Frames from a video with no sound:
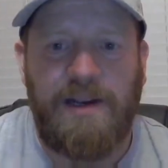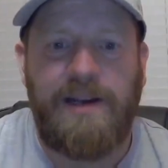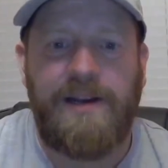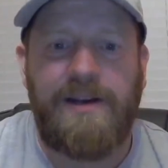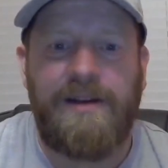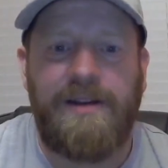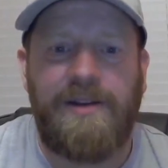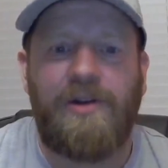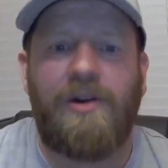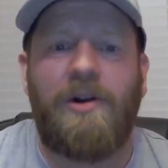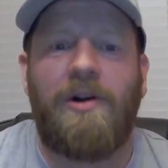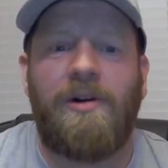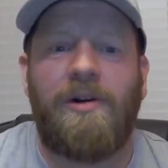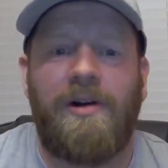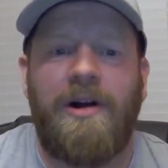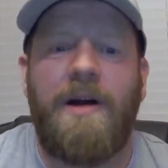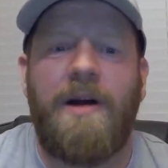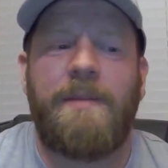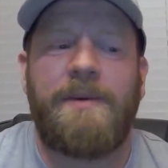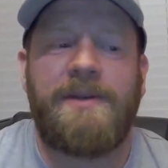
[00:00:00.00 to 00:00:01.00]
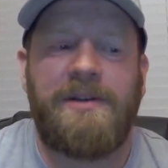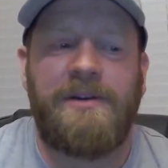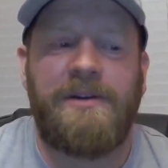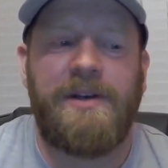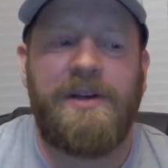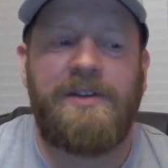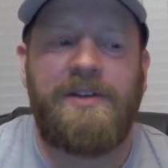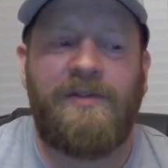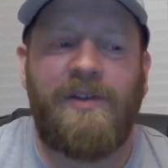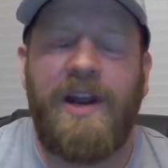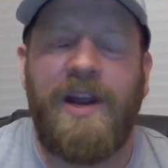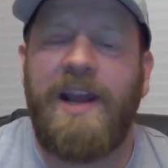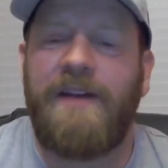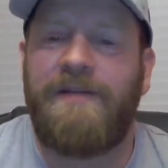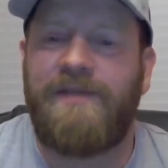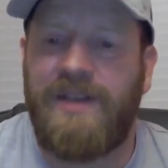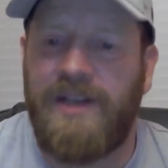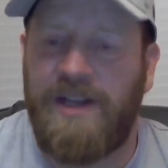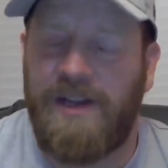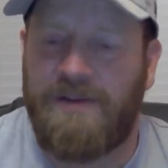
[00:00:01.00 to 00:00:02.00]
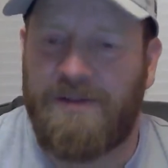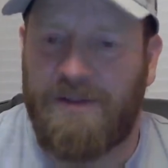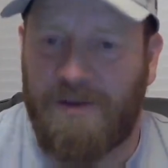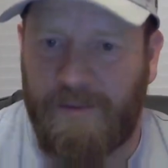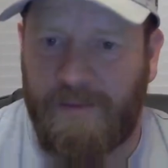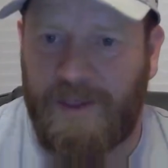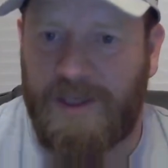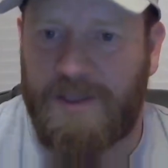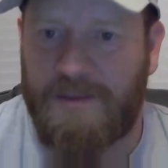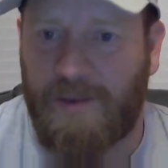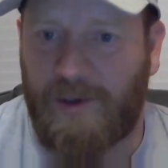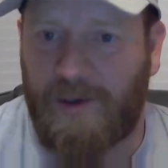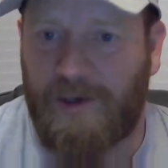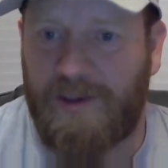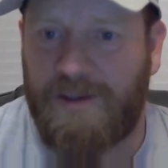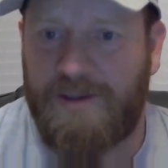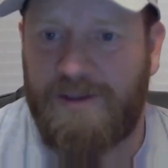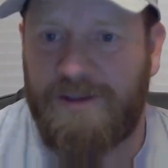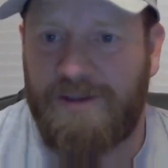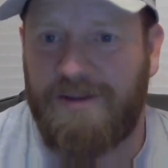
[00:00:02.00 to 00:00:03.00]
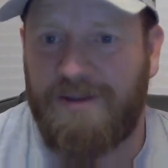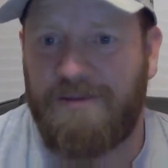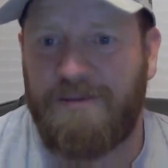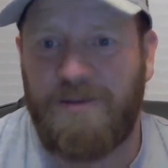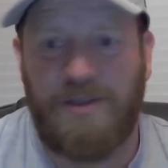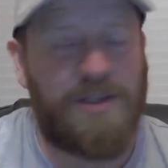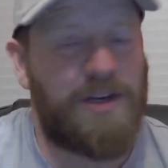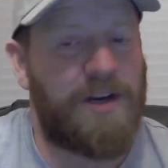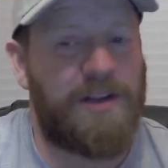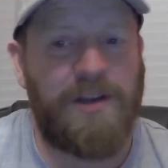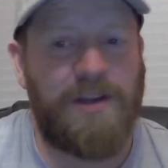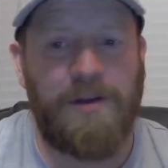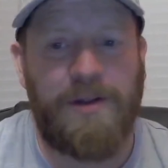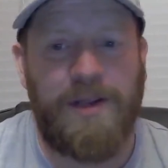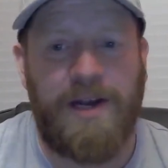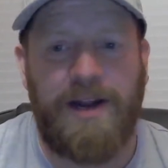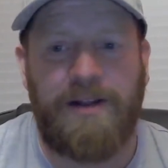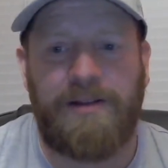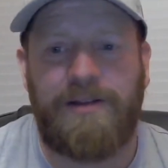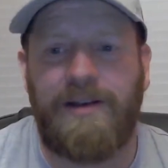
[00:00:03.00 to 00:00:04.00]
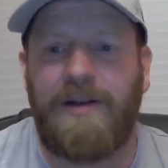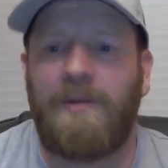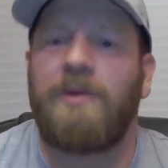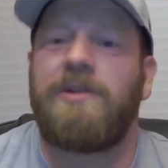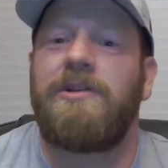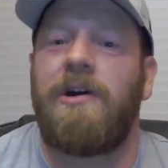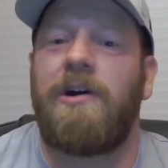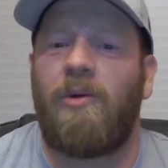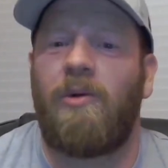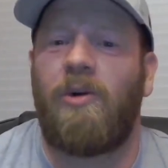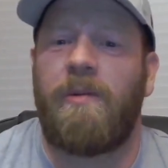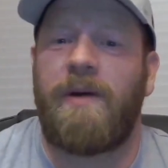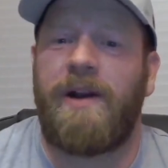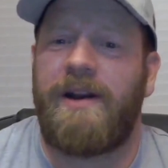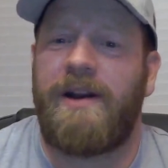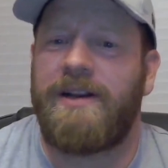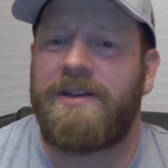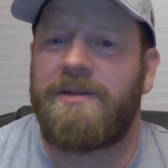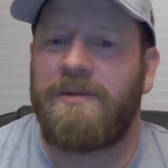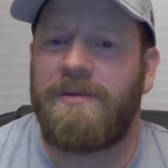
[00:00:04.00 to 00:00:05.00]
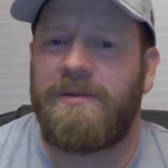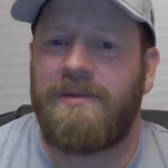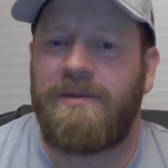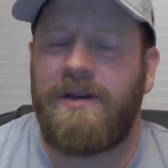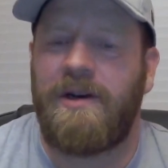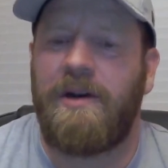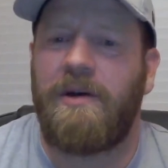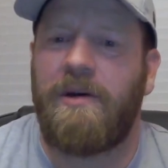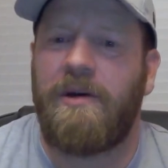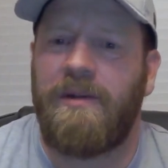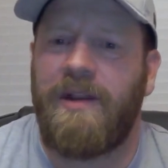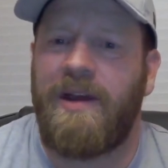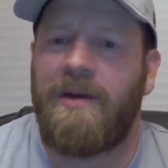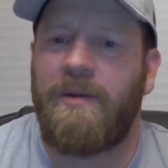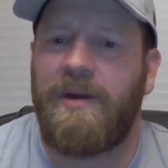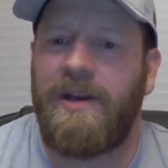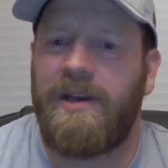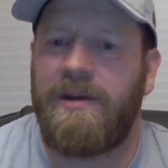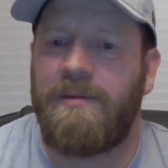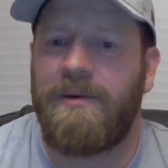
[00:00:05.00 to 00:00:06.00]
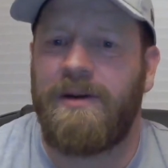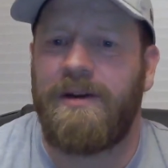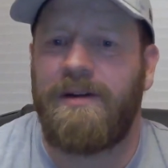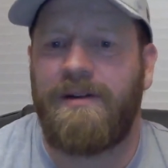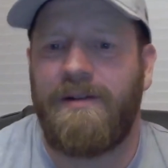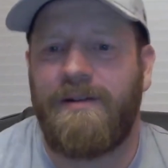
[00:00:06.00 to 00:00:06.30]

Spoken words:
And there are opportunities for FTFs on benchmarks. Just going to throw that out there, and we'll talk more about it next, on that week. But